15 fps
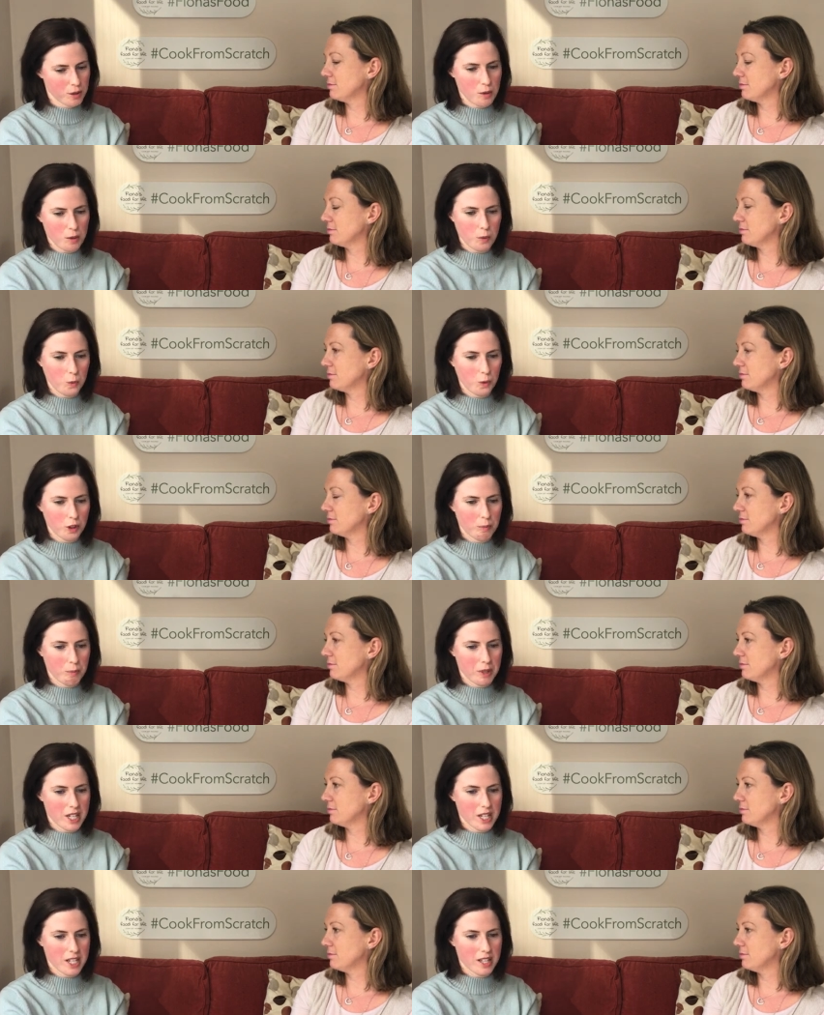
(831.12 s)
Speaker 1: to would
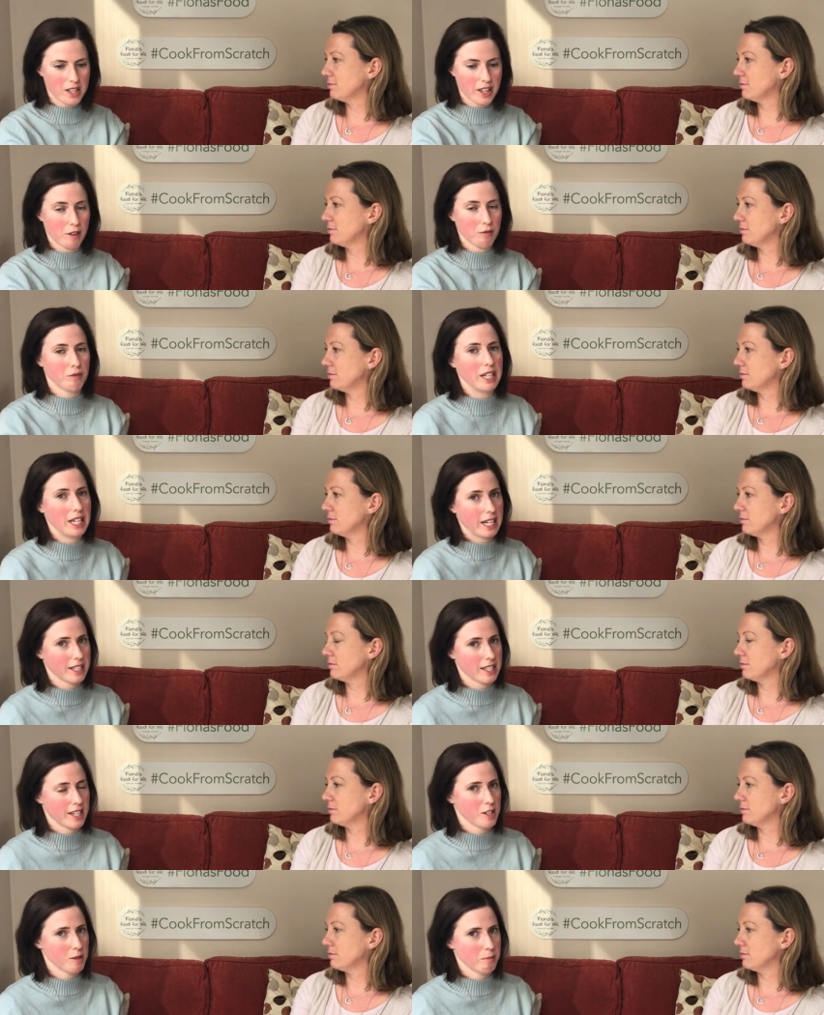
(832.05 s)
be that
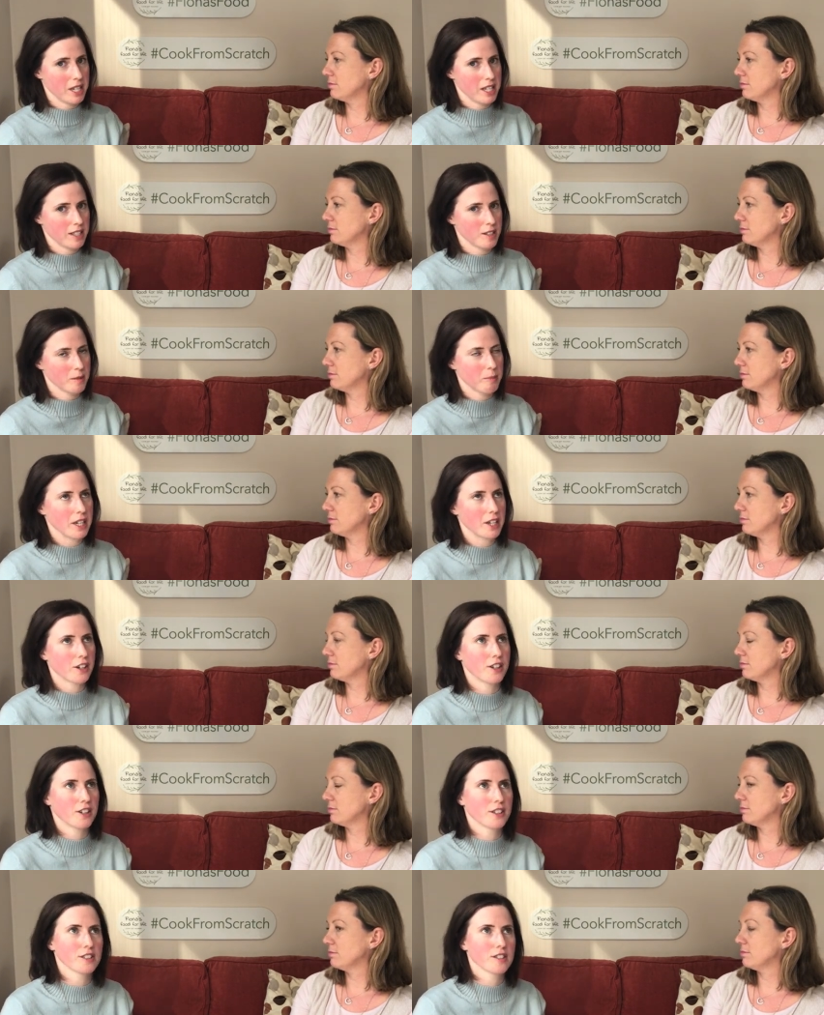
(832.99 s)
relaxation piece,
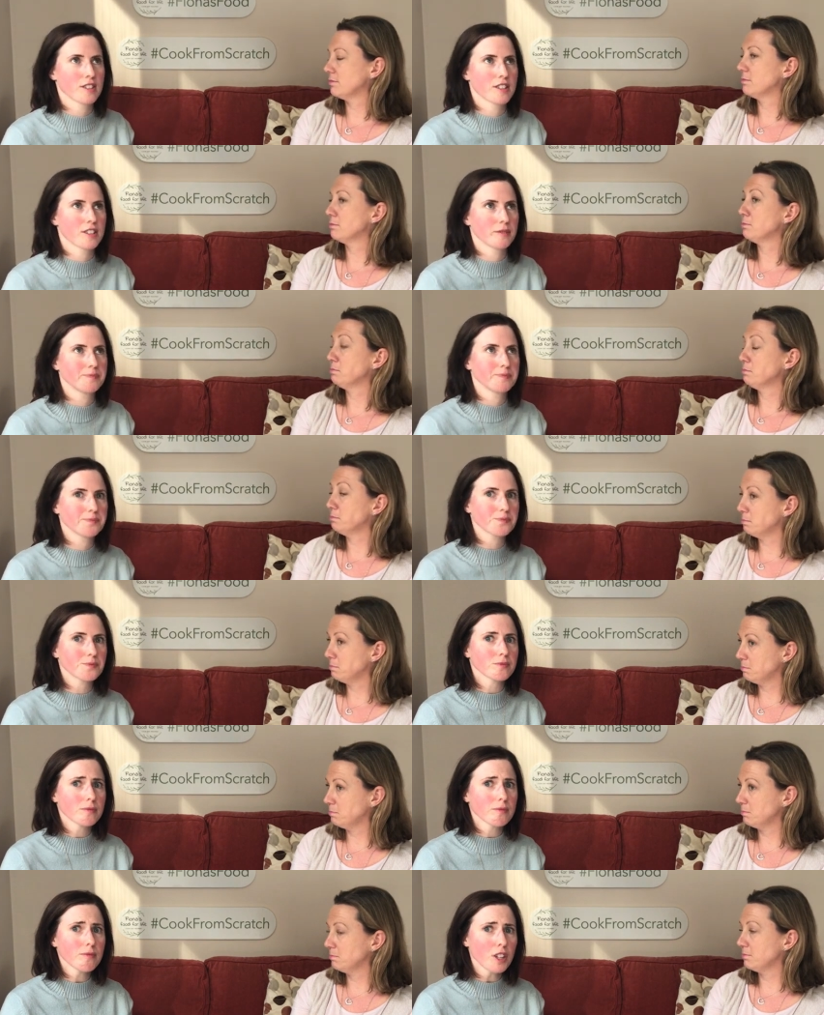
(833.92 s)
because
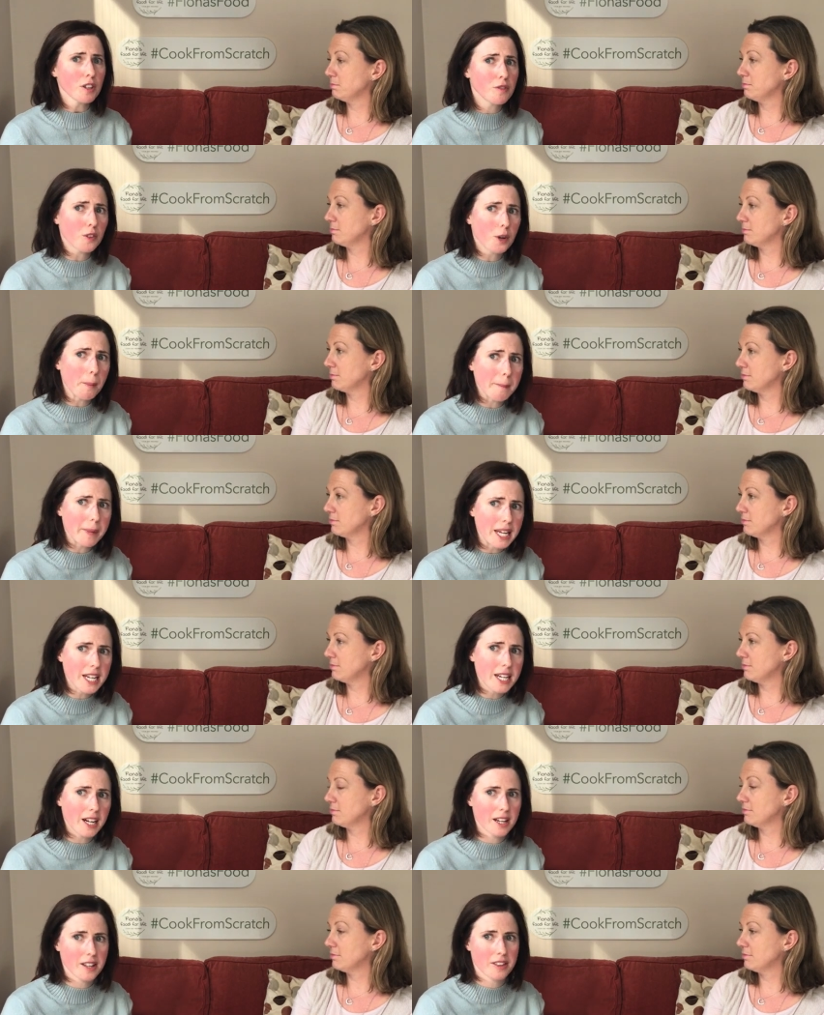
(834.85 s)
for
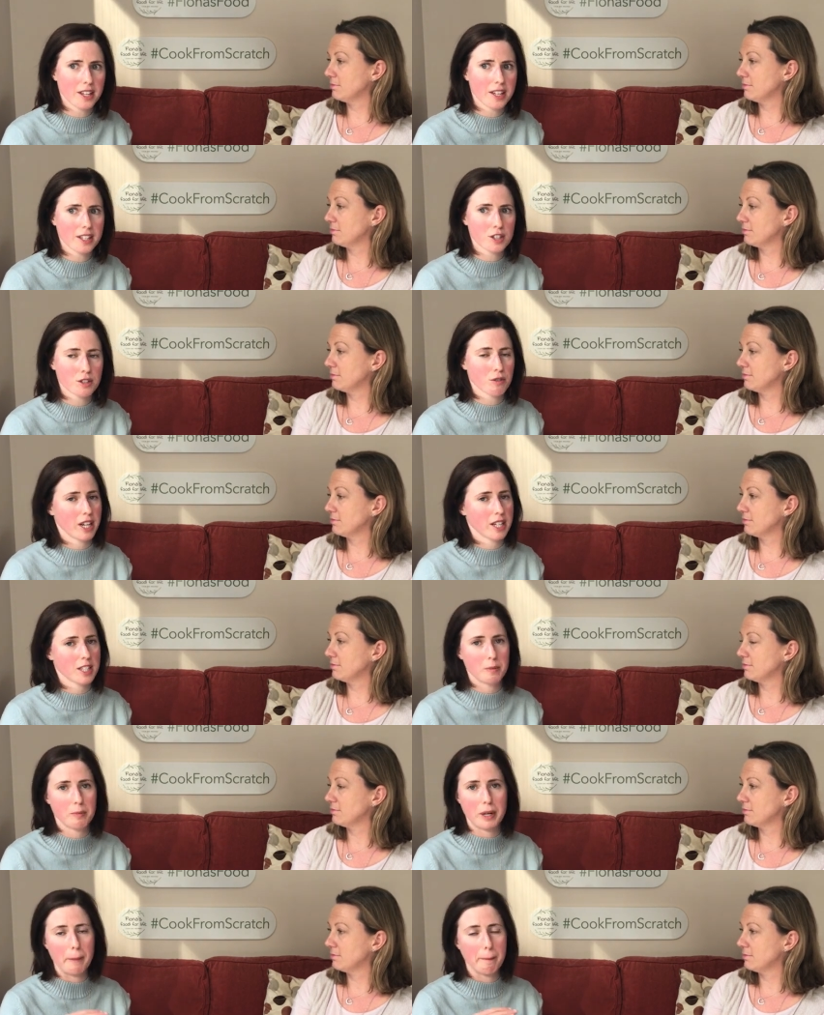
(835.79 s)
me, I think stress
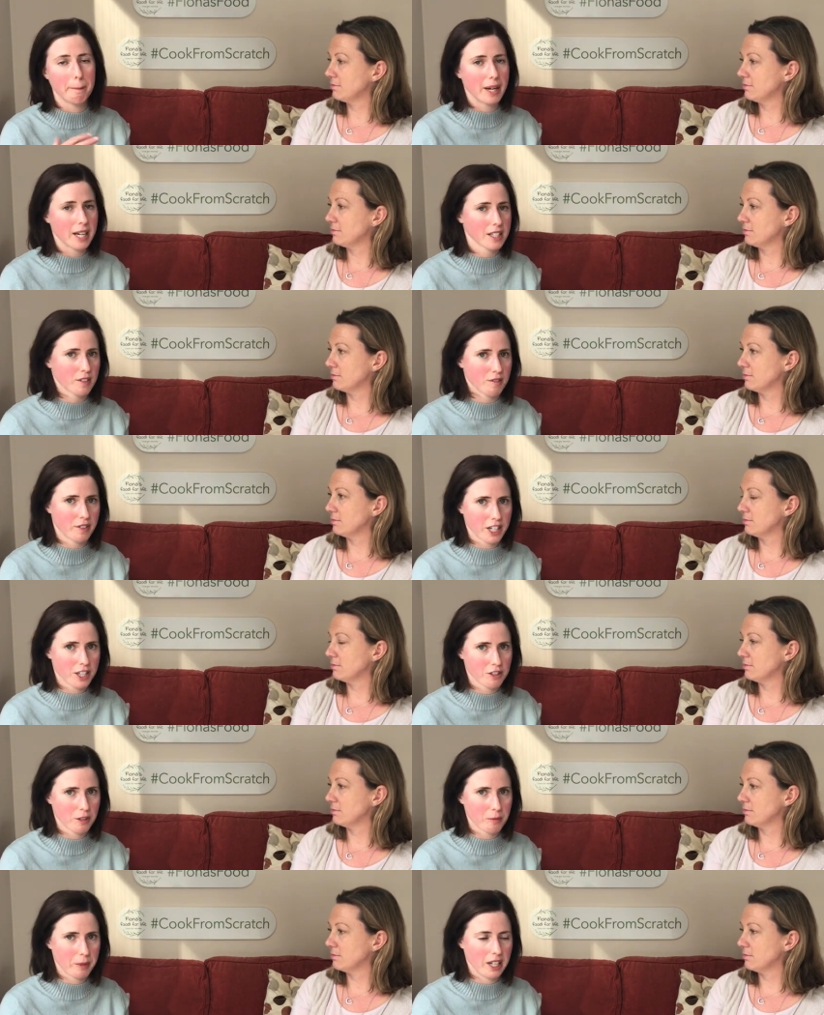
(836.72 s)
has been a massive
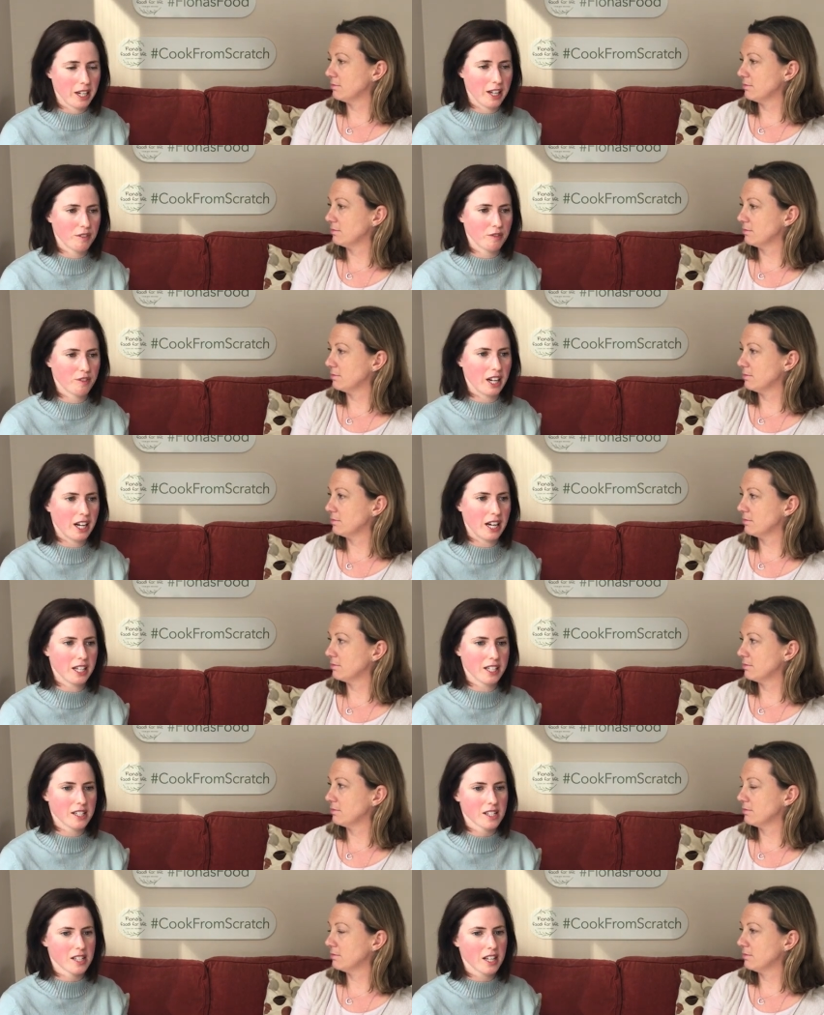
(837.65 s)
factor in my life.
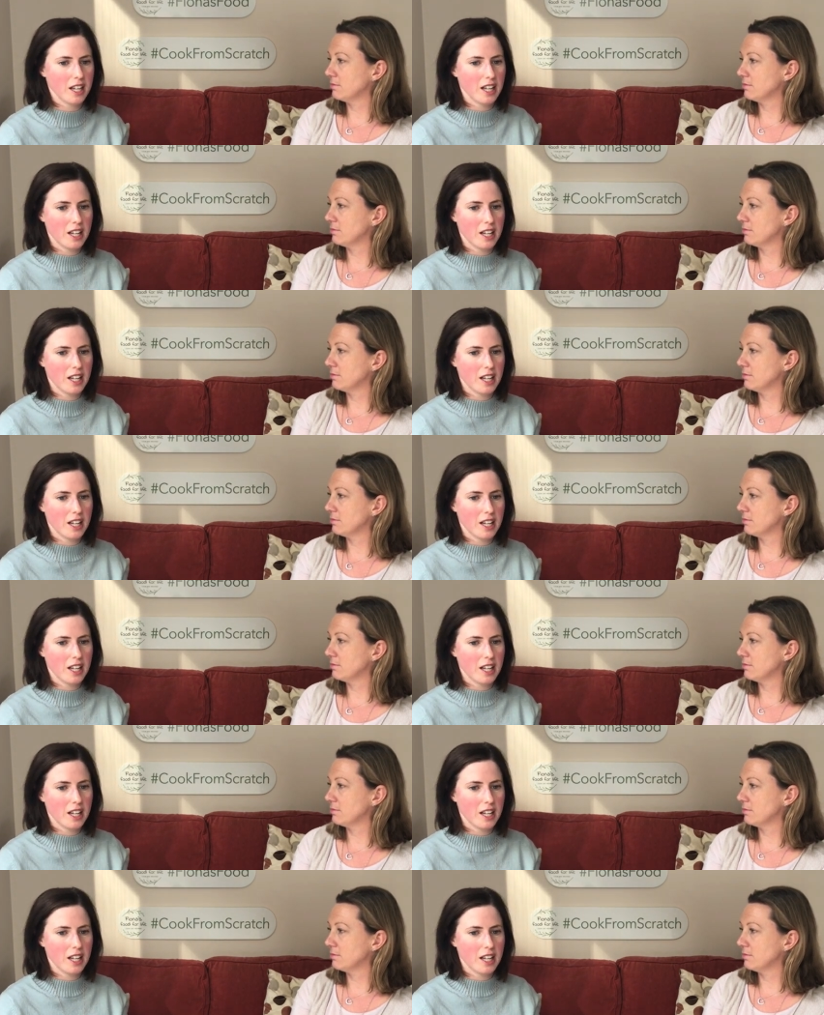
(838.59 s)
And